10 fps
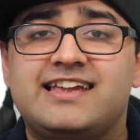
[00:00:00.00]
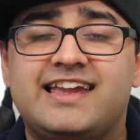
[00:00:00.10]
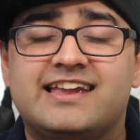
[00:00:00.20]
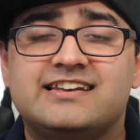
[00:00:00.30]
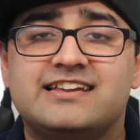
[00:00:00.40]

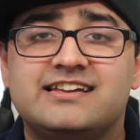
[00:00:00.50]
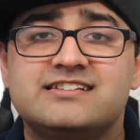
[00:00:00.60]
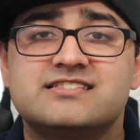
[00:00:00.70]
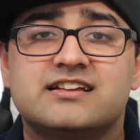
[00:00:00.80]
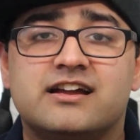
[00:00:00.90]
and it
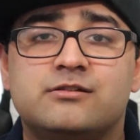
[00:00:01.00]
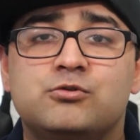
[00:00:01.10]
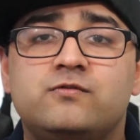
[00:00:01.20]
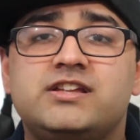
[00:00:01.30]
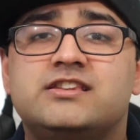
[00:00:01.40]
is the kind of
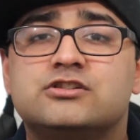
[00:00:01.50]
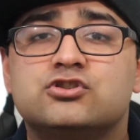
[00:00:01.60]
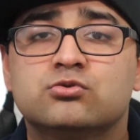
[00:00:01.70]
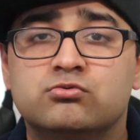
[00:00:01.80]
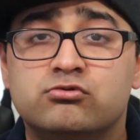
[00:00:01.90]
movie
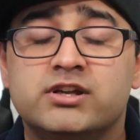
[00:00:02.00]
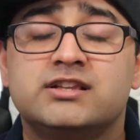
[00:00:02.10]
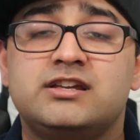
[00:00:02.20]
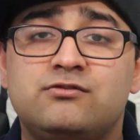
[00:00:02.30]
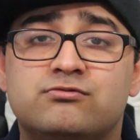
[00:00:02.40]
that you
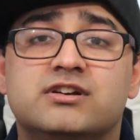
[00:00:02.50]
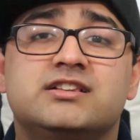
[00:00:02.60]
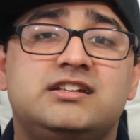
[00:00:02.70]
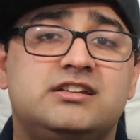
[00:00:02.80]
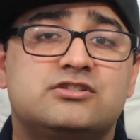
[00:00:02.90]
really,
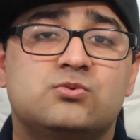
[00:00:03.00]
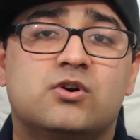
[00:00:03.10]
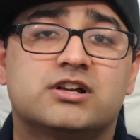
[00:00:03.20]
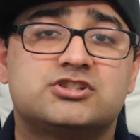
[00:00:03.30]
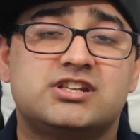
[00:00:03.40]
really need to
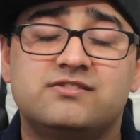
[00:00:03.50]
watch.